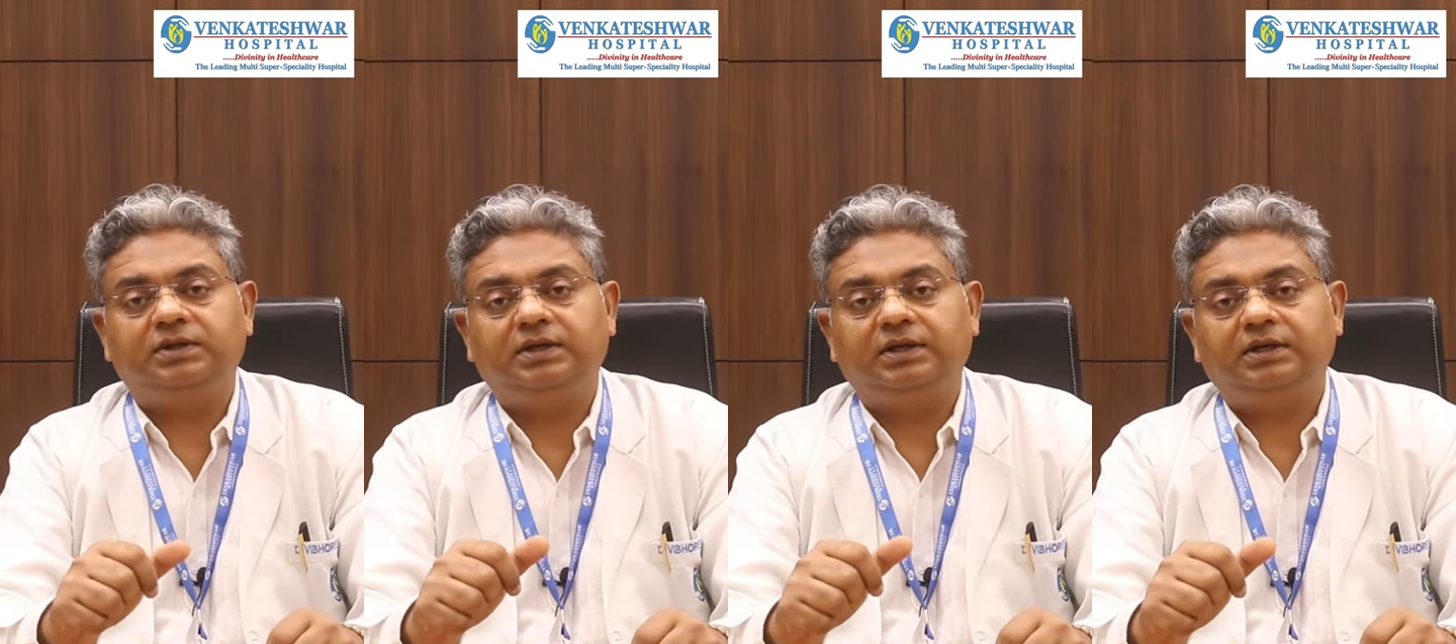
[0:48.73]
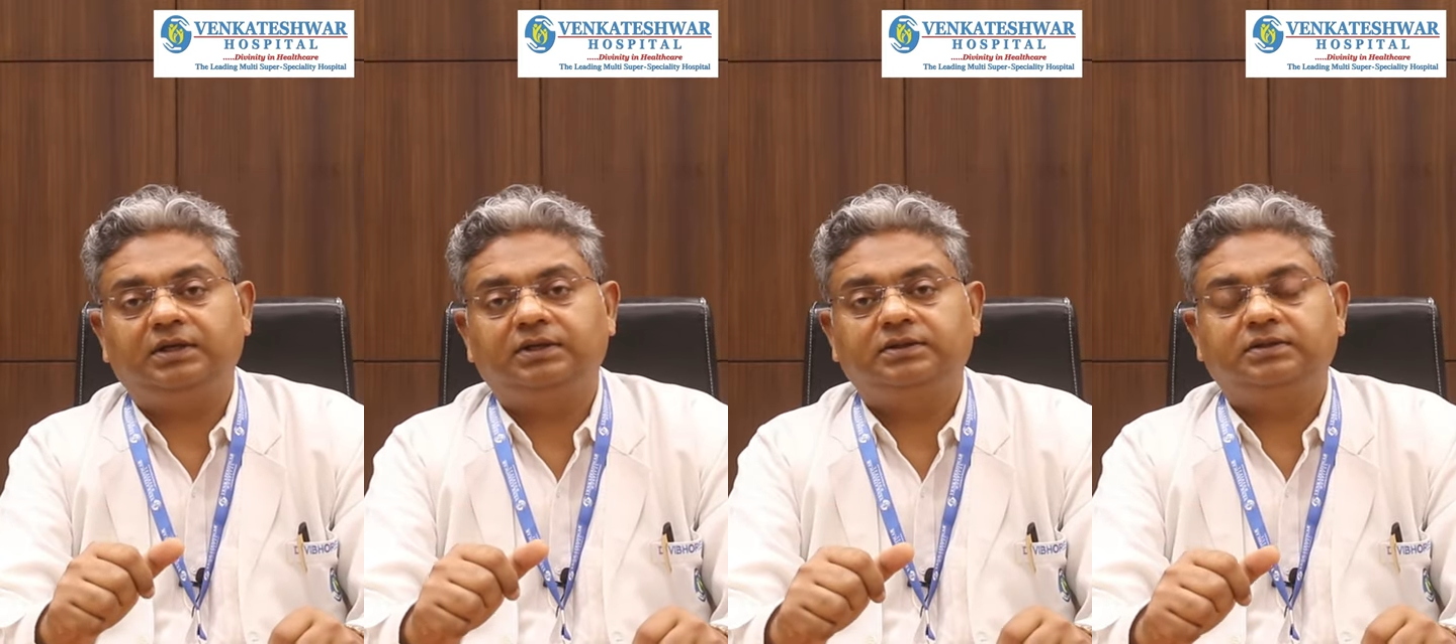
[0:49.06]
the
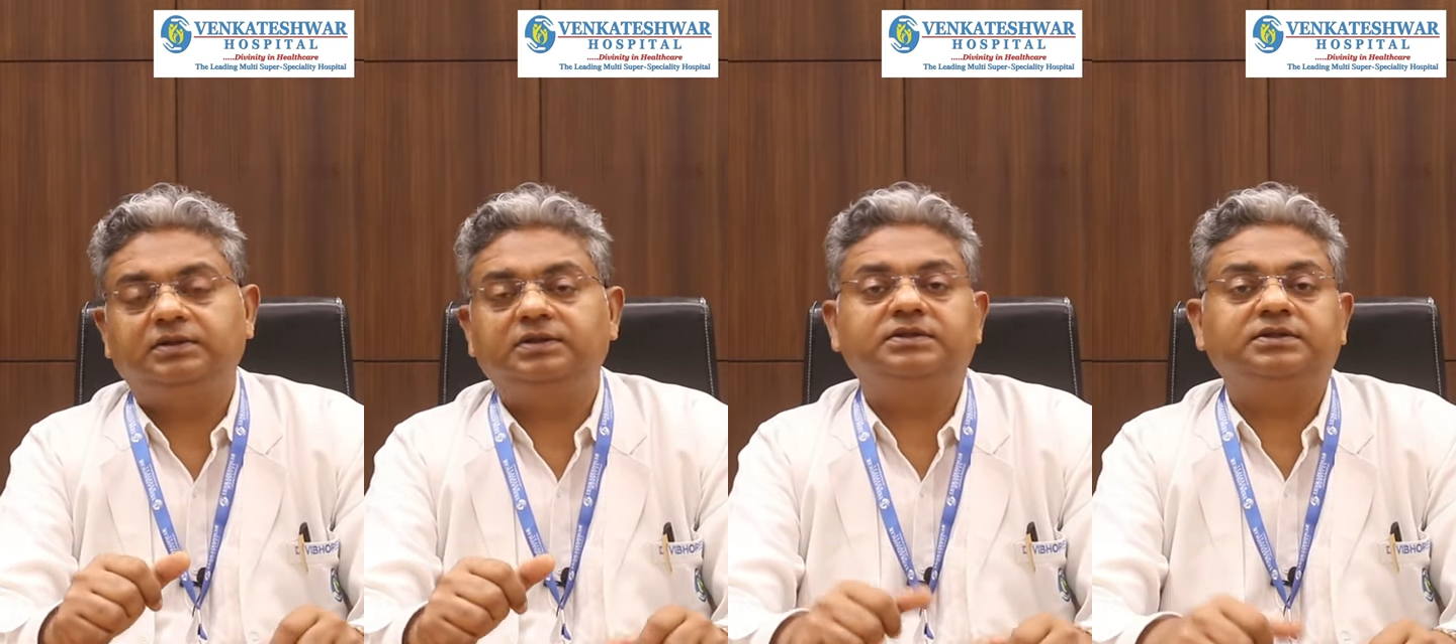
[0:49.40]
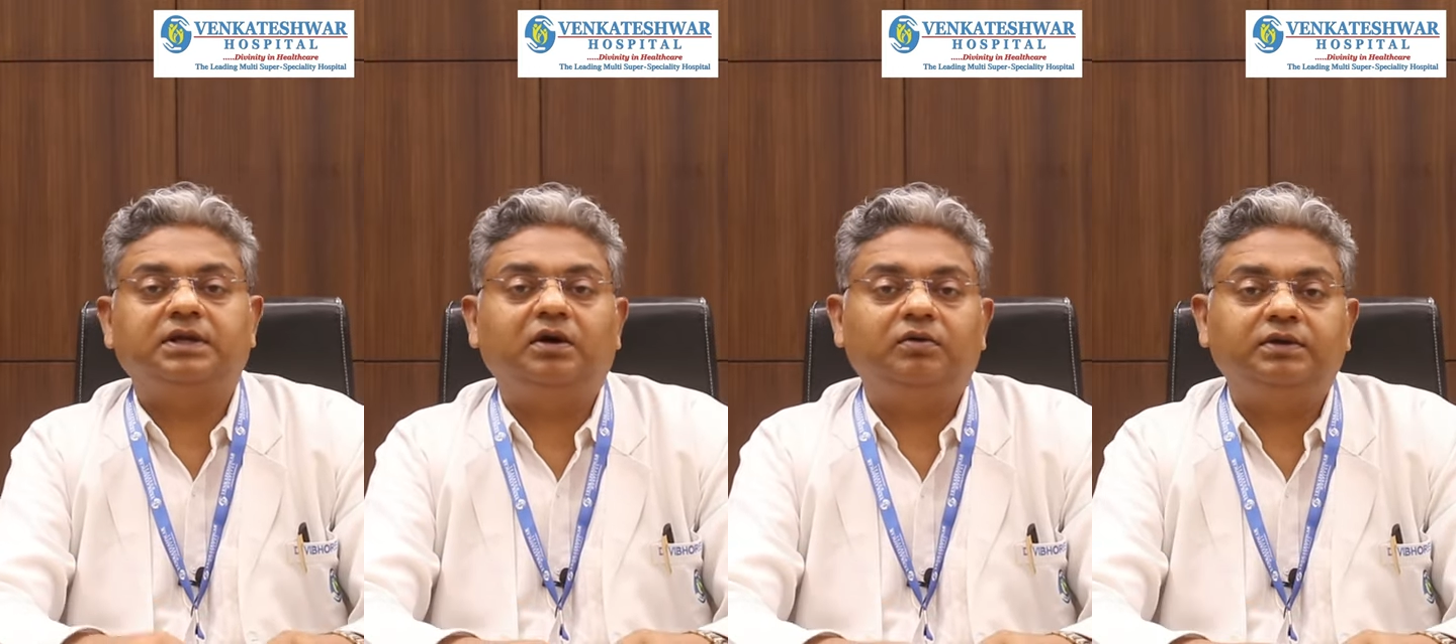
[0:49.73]
knee. So this
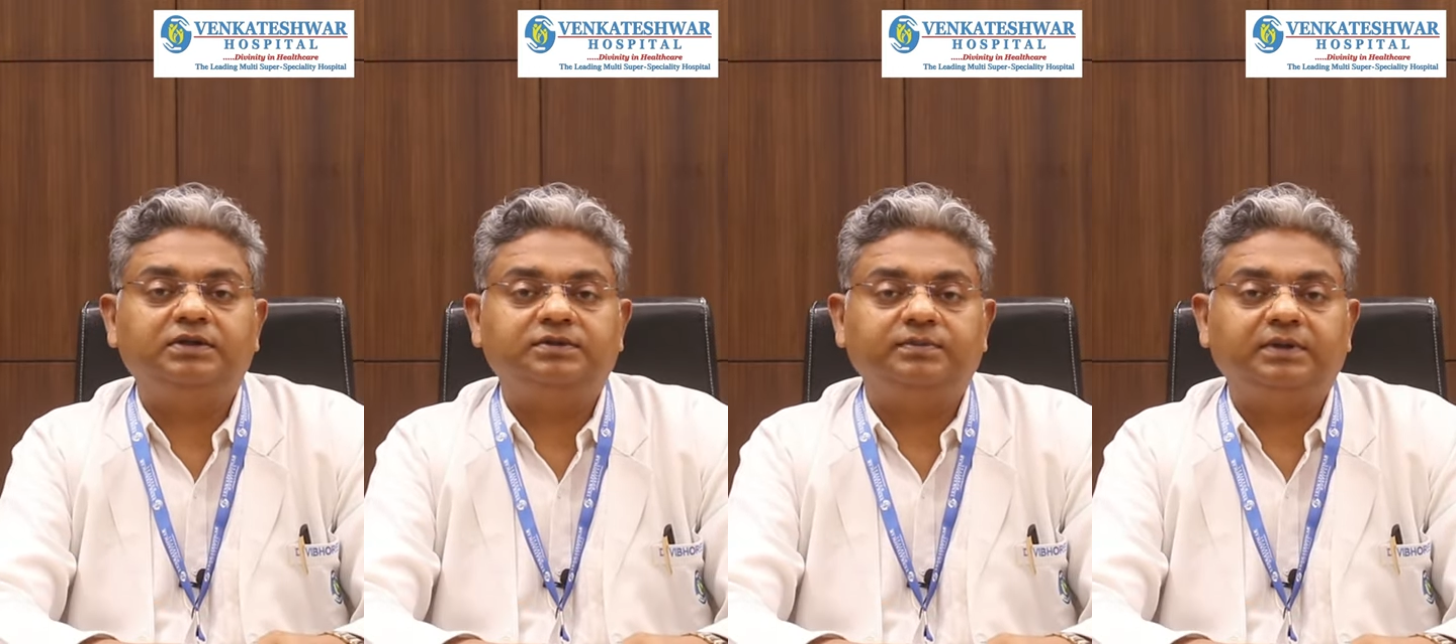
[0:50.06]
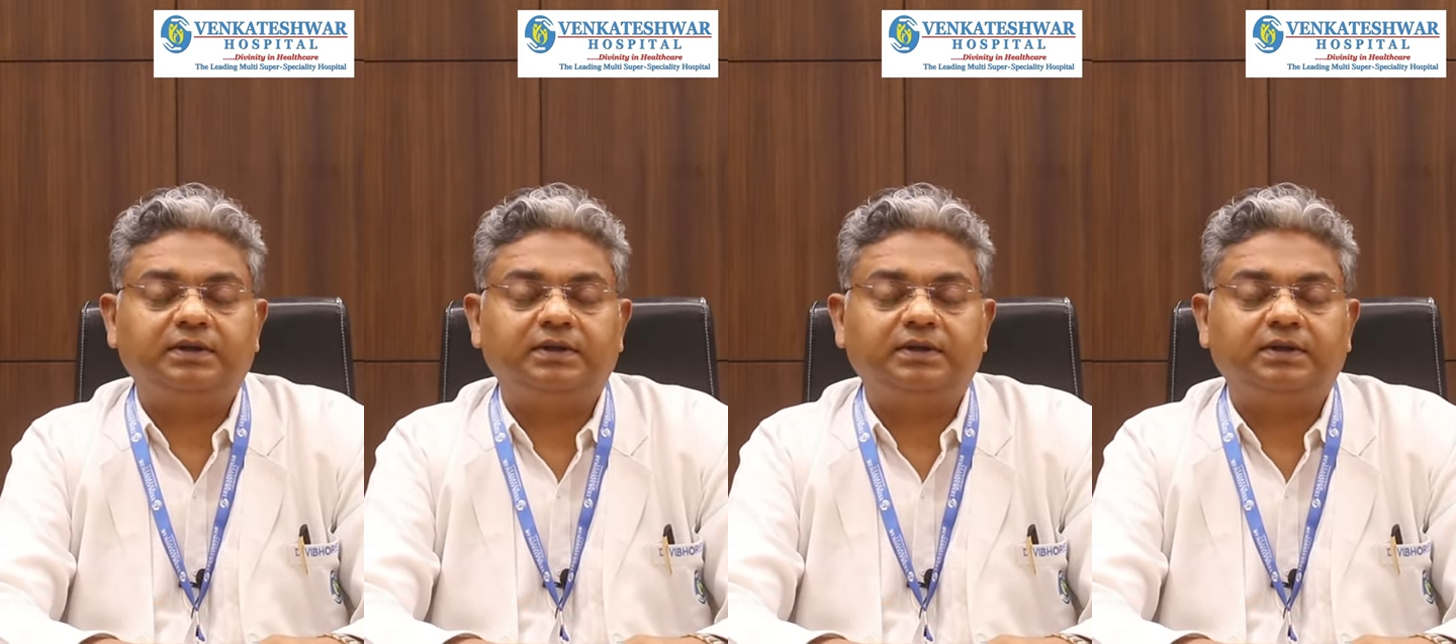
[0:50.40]
is how it has been